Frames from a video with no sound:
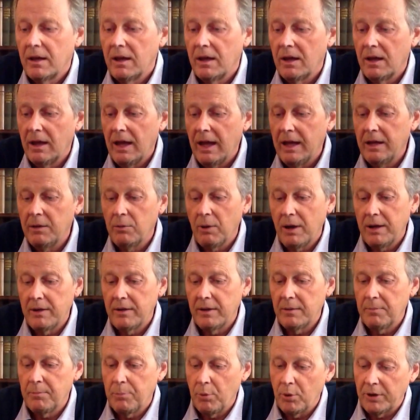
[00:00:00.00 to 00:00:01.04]
Anyway,
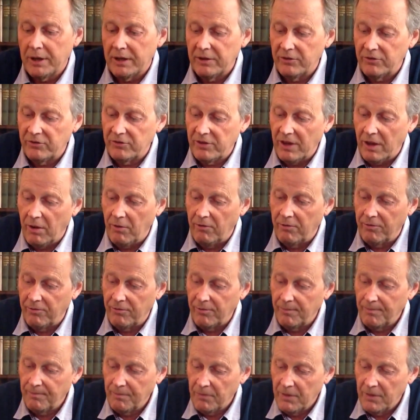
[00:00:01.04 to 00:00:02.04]
the book itself